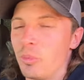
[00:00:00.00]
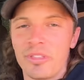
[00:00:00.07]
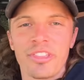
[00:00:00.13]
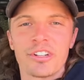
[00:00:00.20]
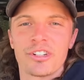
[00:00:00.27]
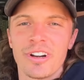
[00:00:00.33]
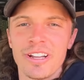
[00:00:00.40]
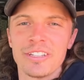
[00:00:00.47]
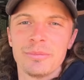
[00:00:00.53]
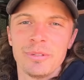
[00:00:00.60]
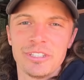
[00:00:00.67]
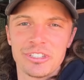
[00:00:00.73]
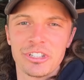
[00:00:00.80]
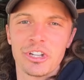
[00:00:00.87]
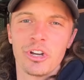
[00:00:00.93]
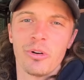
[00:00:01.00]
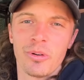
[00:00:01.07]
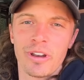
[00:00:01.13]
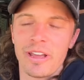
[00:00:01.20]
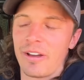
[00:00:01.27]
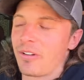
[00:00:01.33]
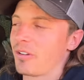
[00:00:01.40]
With the transmission
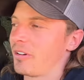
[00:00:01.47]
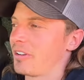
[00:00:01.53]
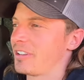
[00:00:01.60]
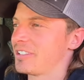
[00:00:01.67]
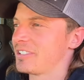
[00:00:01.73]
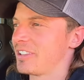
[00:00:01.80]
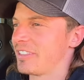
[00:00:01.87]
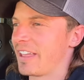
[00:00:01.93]
going out on us,